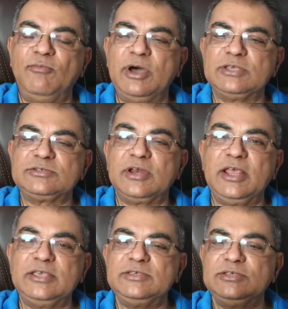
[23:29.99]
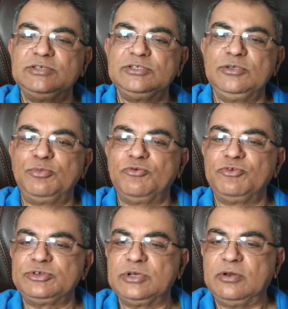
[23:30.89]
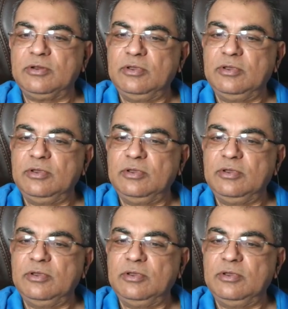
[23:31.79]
master as a HSC professional.